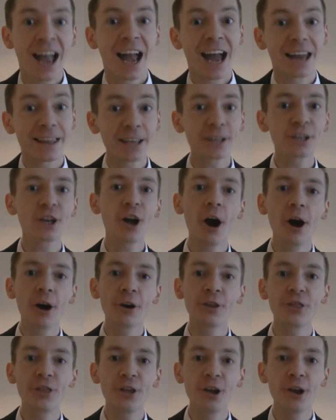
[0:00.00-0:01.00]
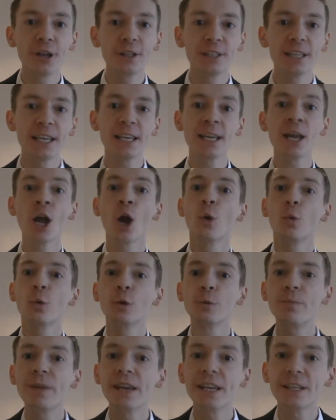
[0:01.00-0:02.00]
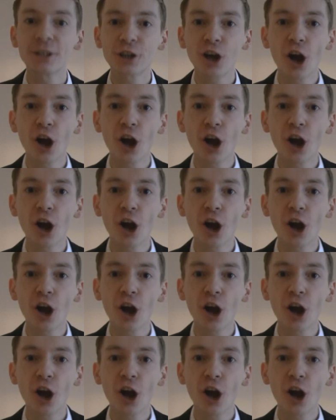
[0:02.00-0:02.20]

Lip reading: and then card 30 would beat